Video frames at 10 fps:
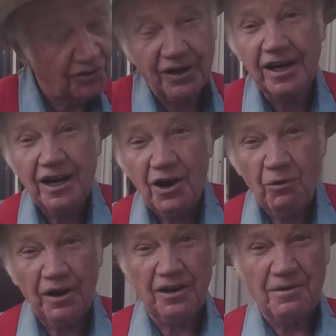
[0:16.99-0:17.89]
So
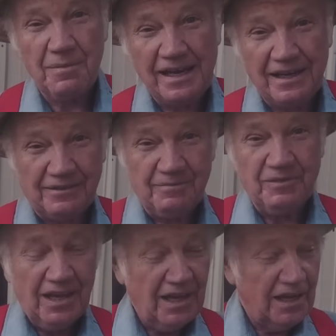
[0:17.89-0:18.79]
we're going to make it
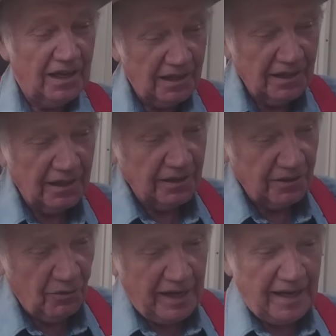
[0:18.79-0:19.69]

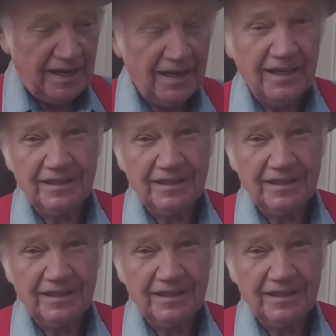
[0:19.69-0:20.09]
the way